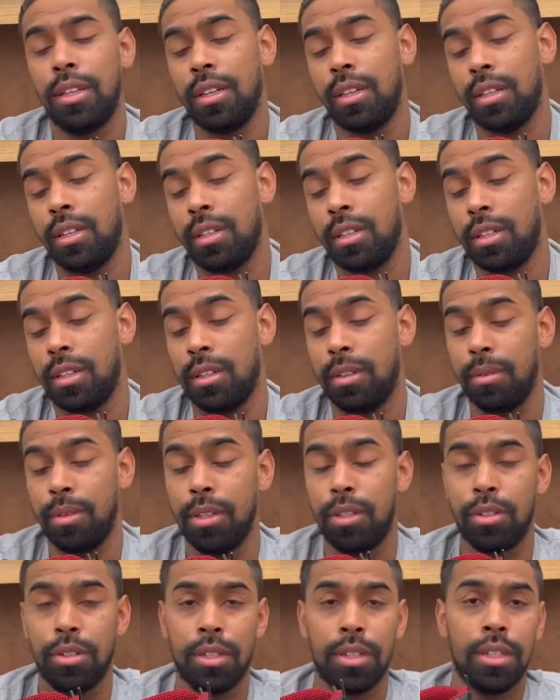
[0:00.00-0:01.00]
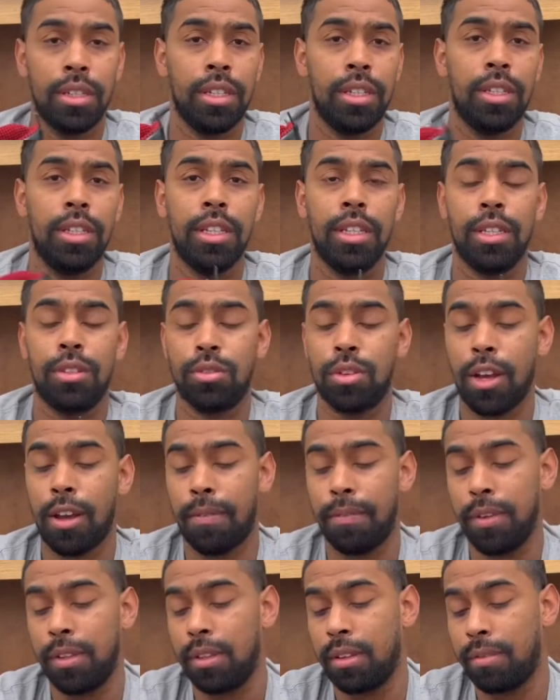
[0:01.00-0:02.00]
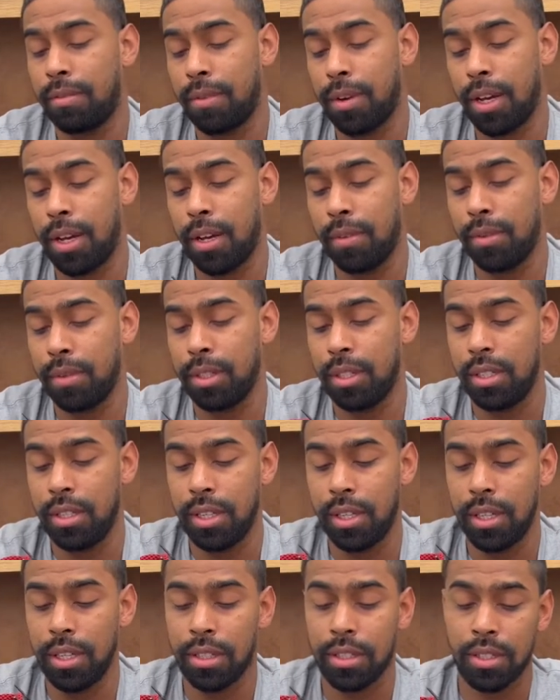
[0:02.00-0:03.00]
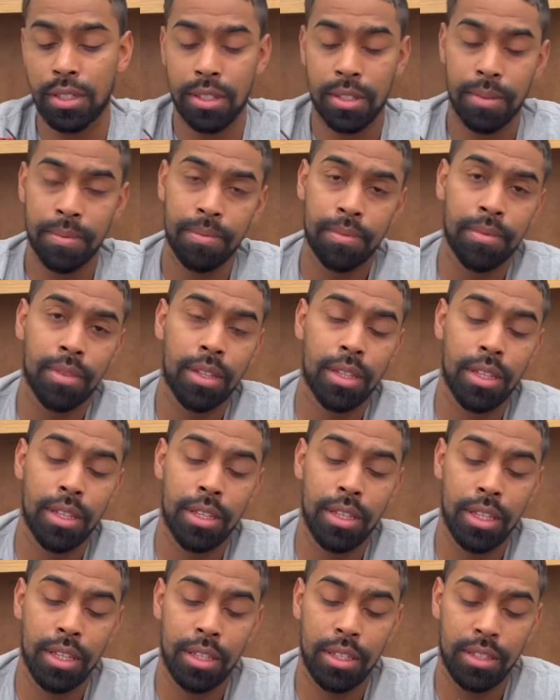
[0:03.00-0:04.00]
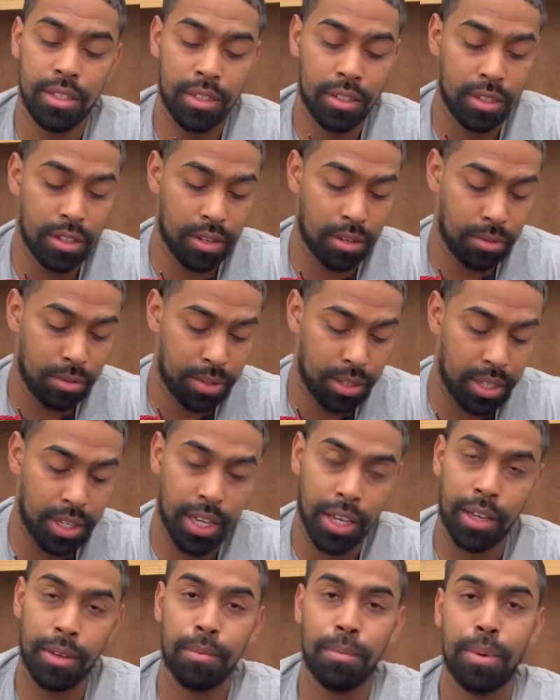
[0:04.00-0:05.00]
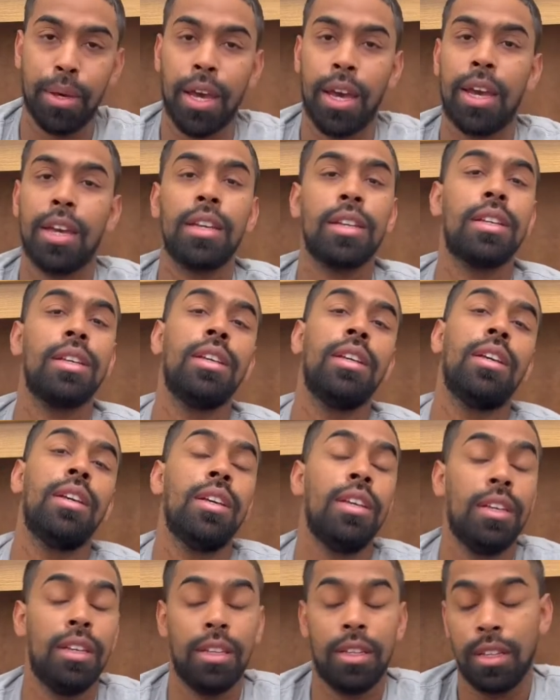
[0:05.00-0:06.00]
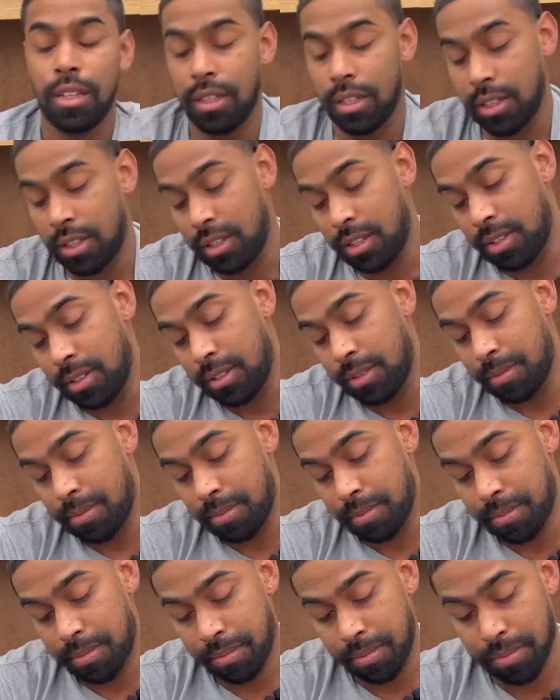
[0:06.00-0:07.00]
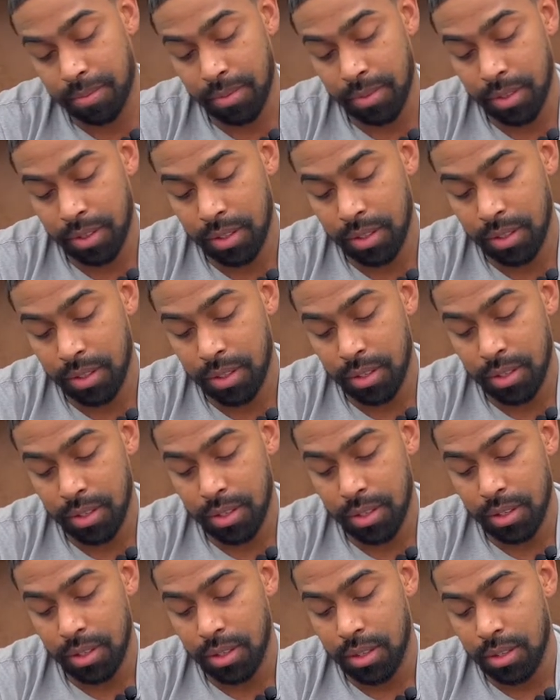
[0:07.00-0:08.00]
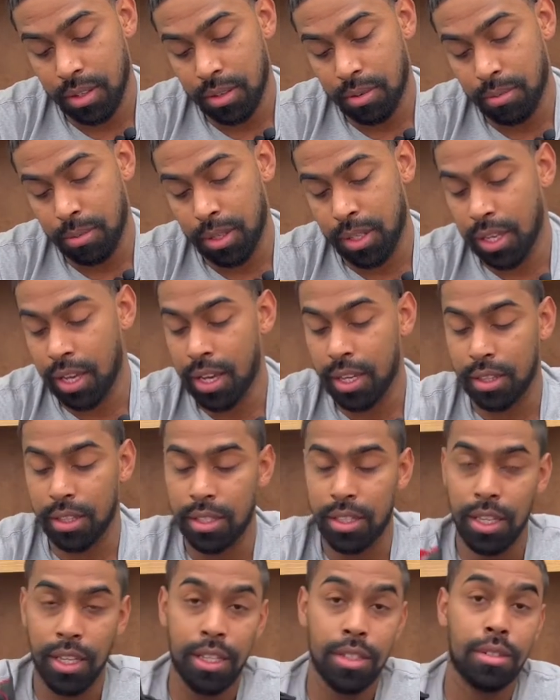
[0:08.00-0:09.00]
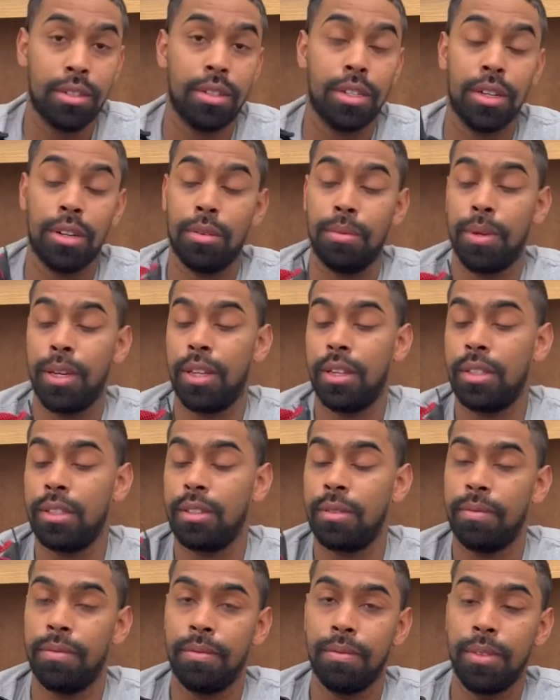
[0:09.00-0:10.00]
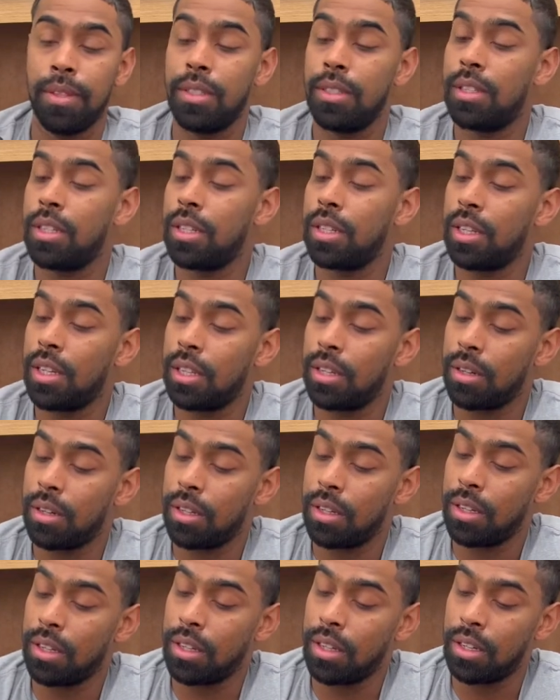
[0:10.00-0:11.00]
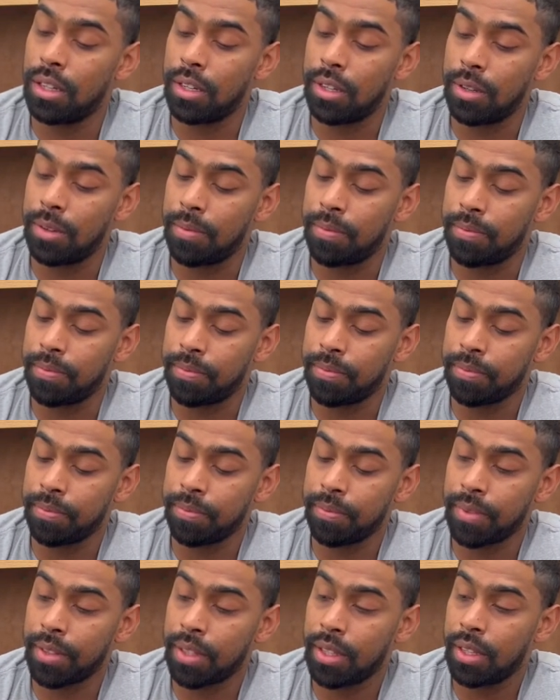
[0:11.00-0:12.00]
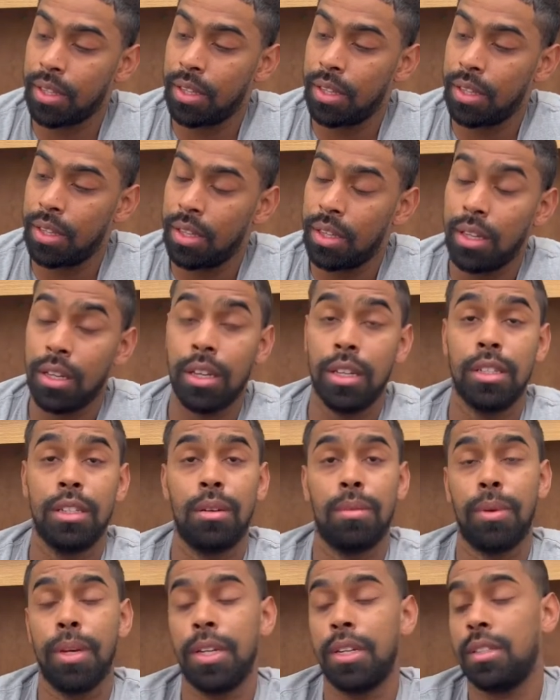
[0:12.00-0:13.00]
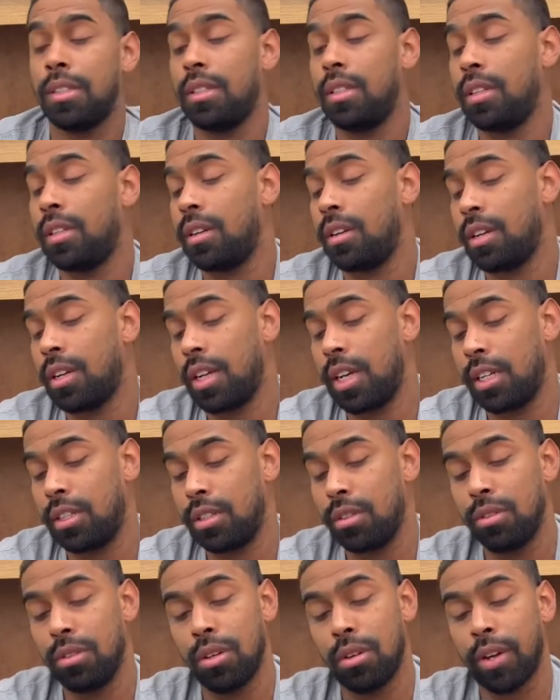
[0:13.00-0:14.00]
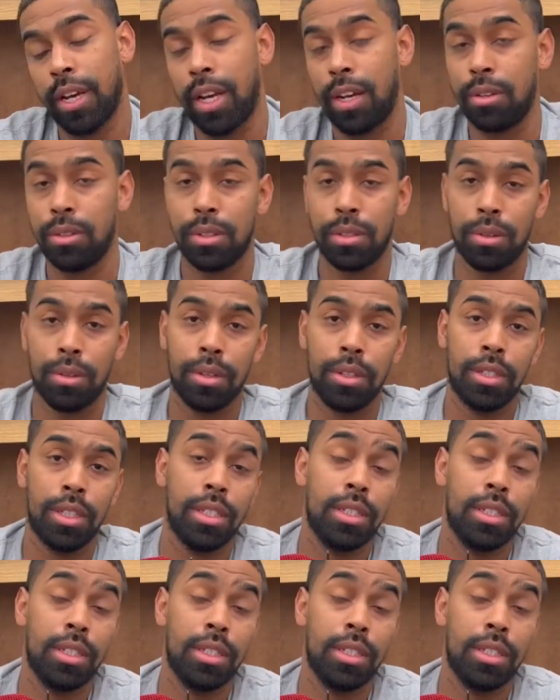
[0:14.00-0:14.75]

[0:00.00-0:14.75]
Um, he he did drop 55 on the Knicks, and these, you know, when he came back. Um, but yeah, the tans are dope, man. It's a this is another um, underrated sneaker, and I do know outdoor these